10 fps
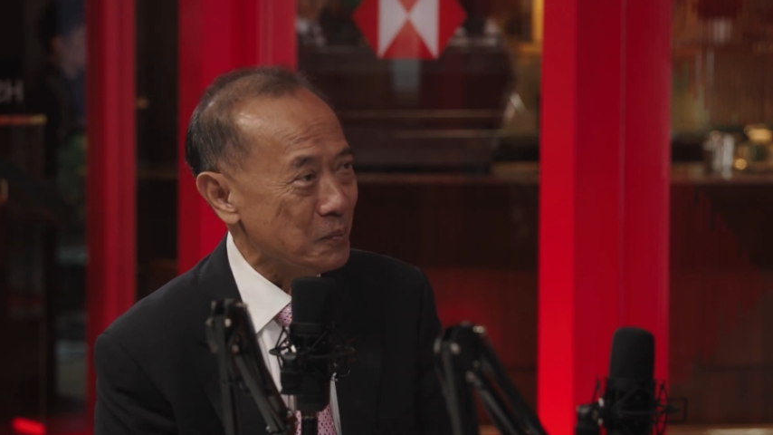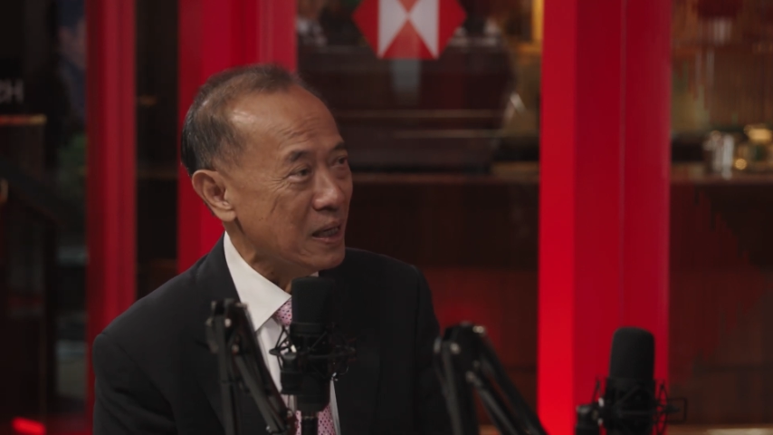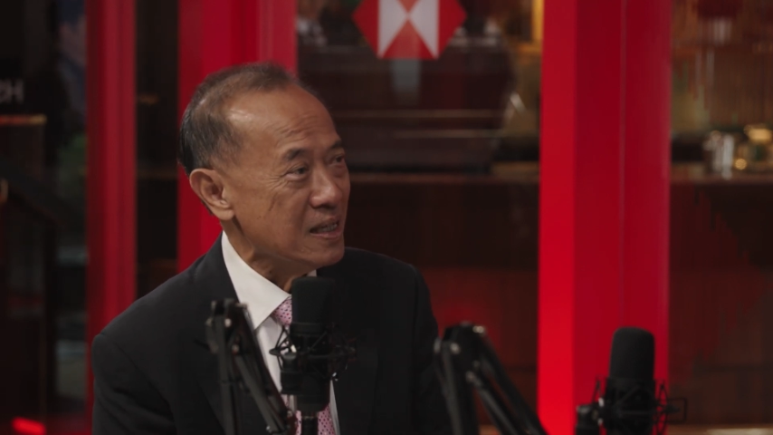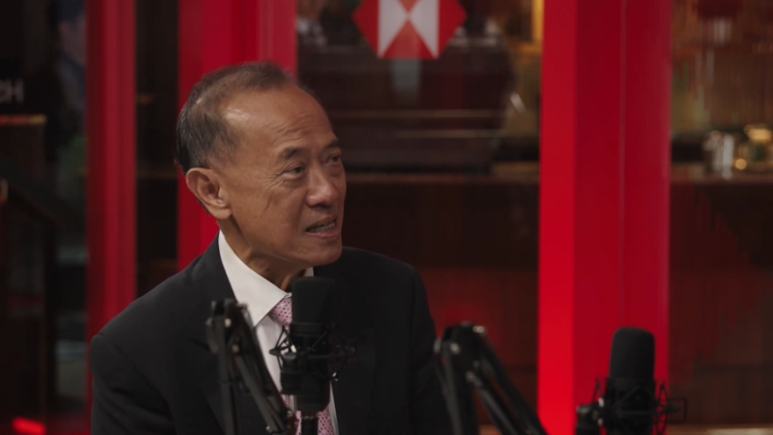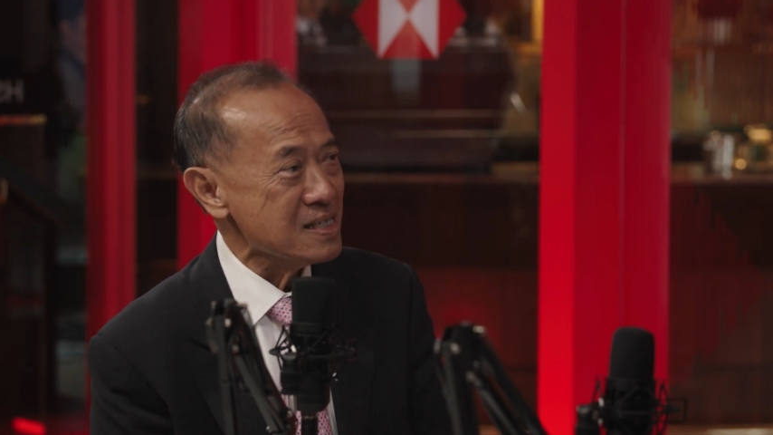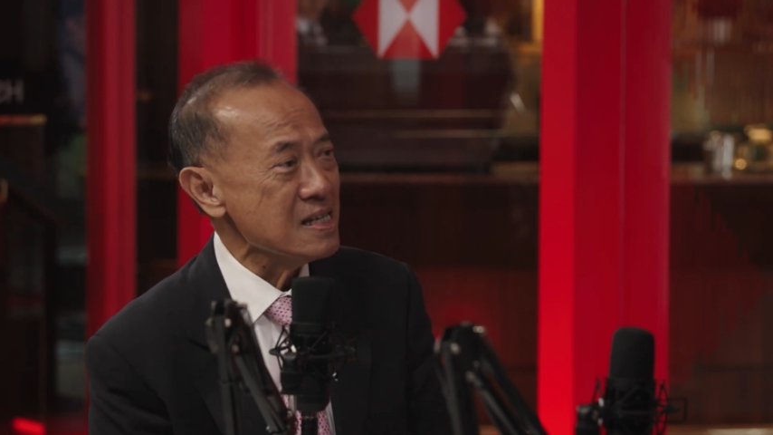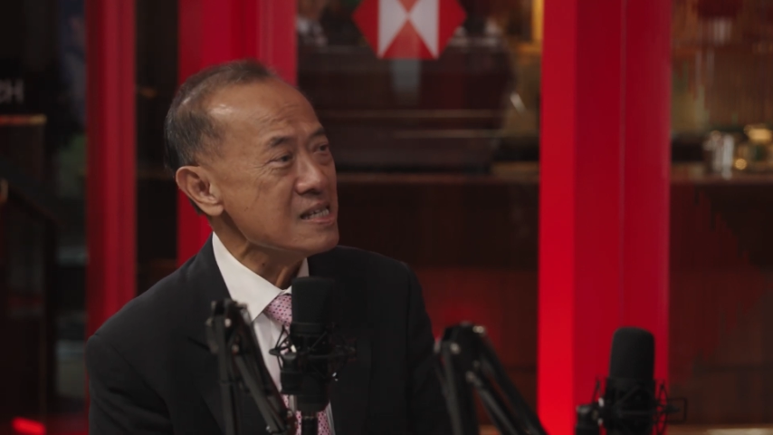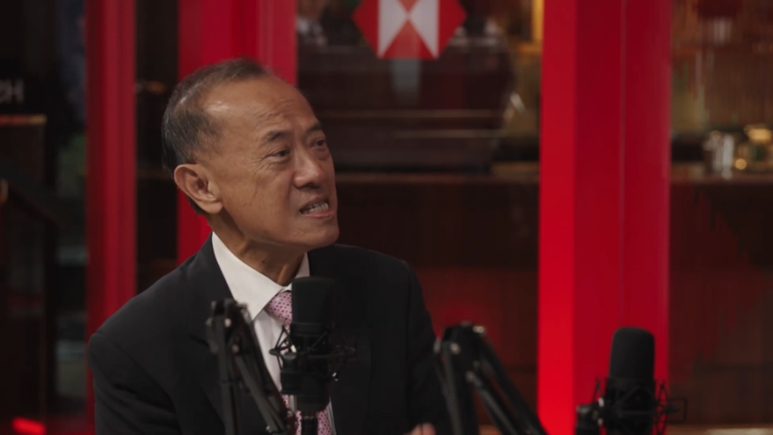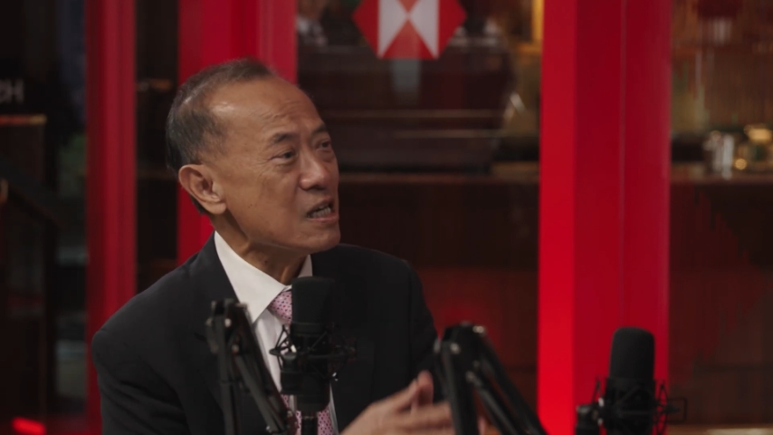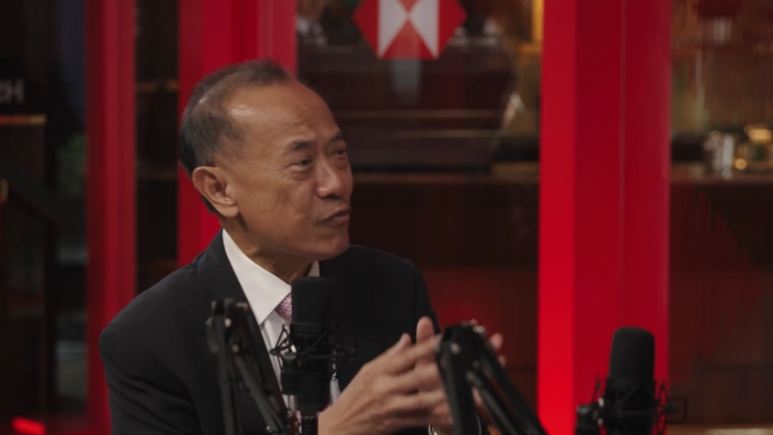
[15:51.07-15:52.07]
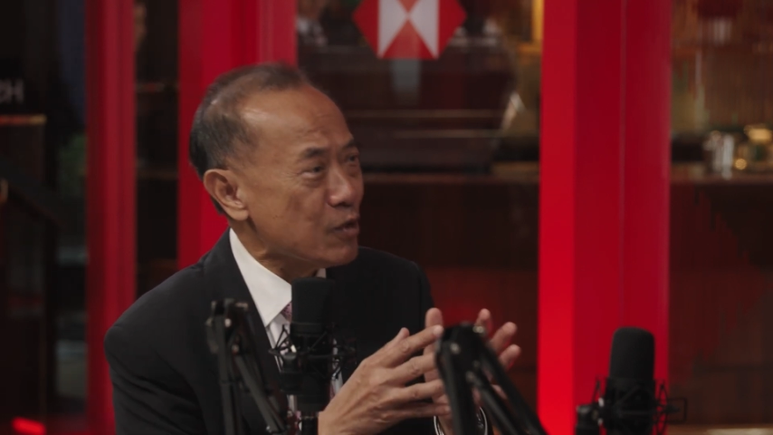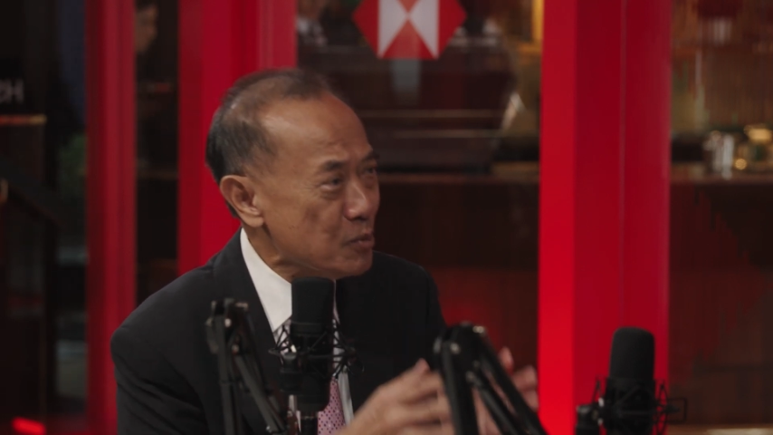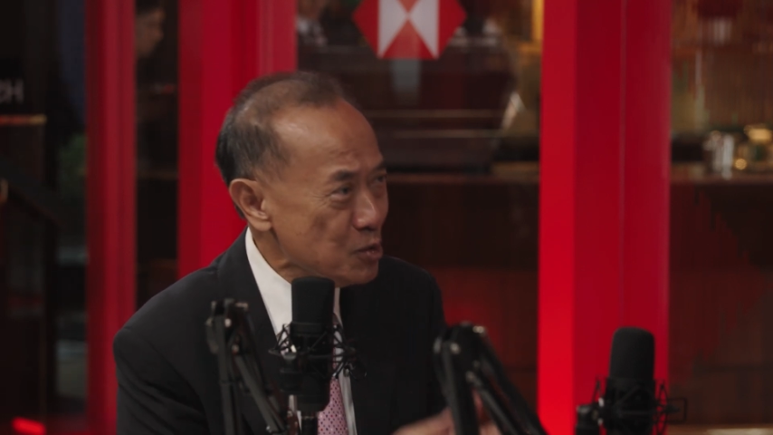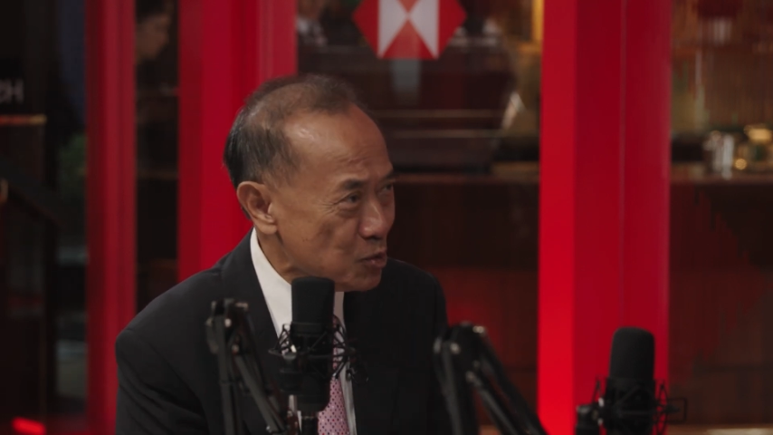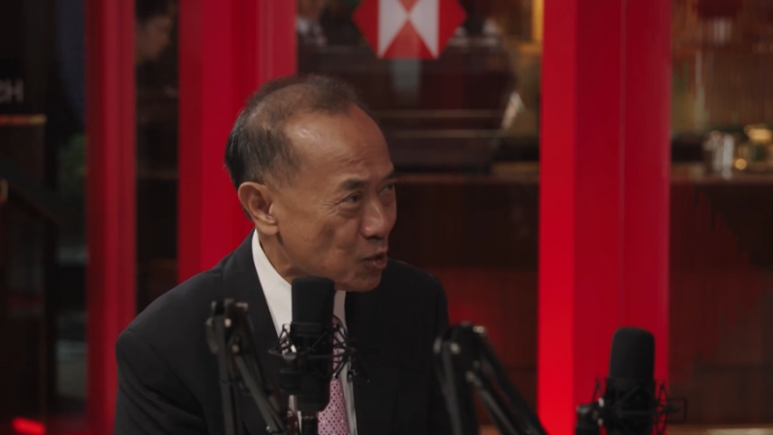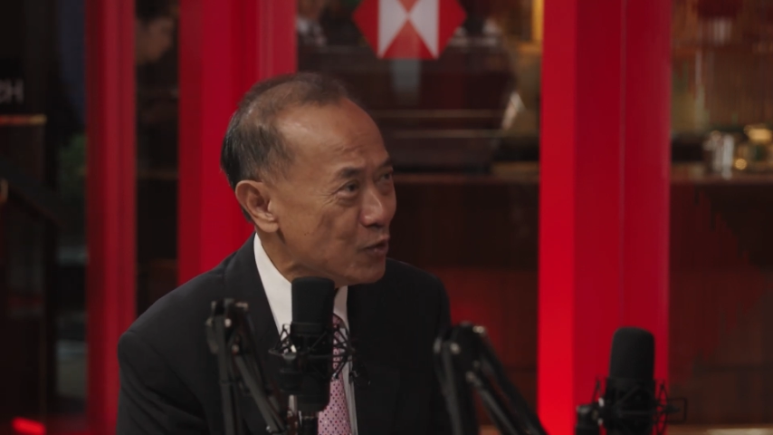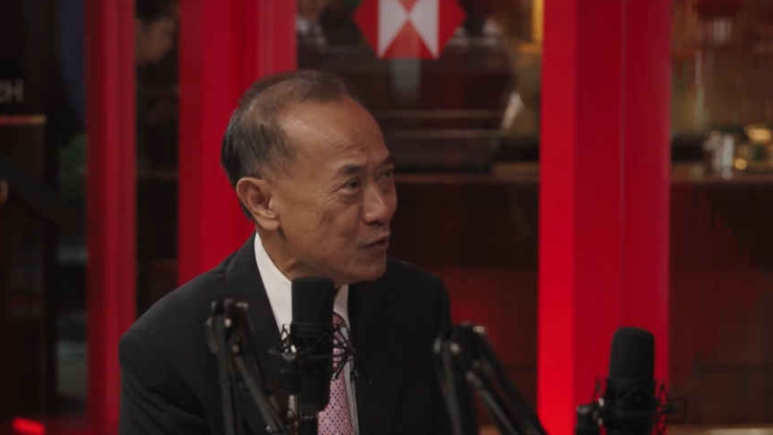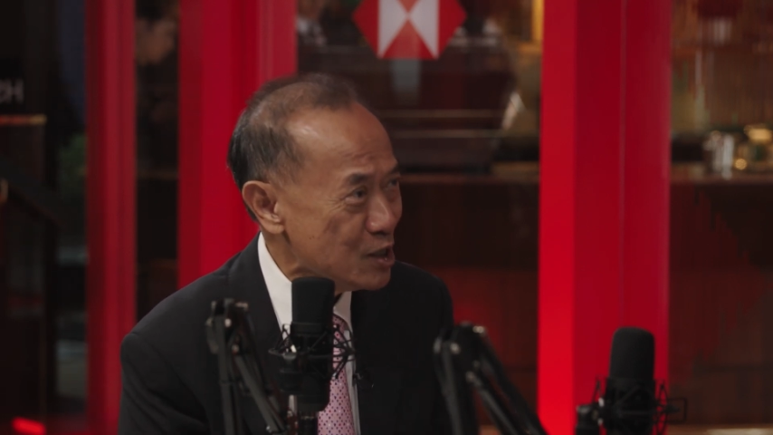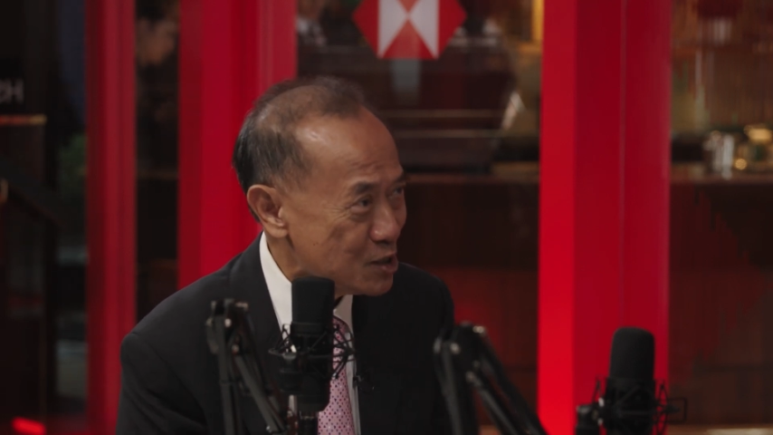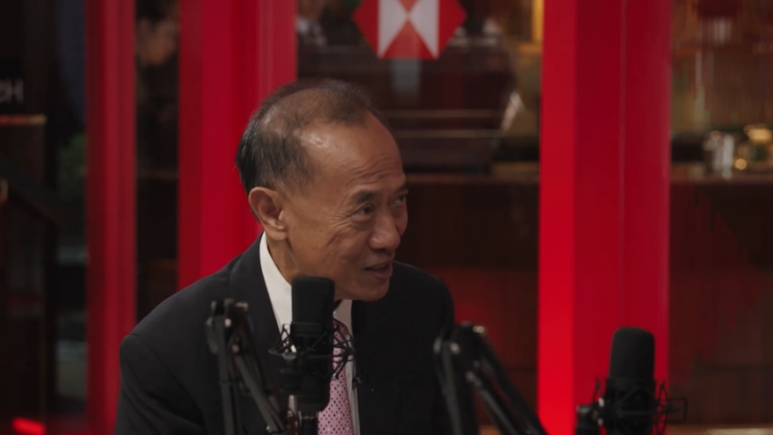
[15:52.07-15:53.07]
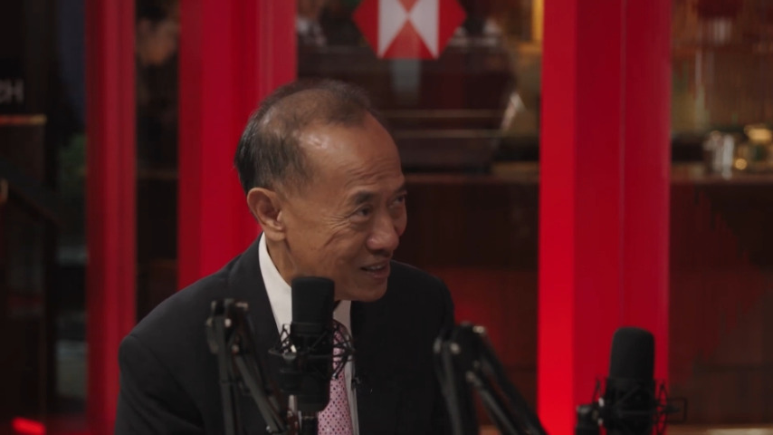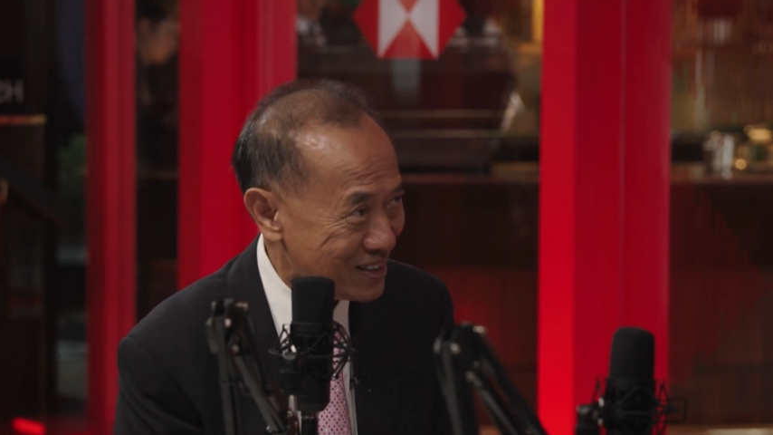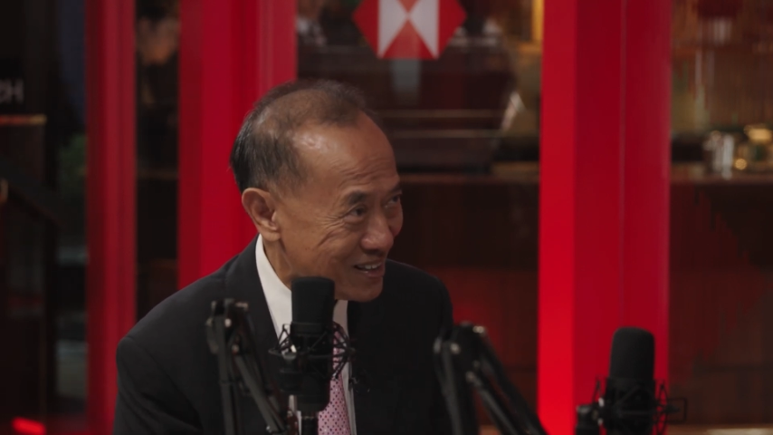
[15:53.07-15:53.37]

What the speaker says: but it doesn't seek from you conversion.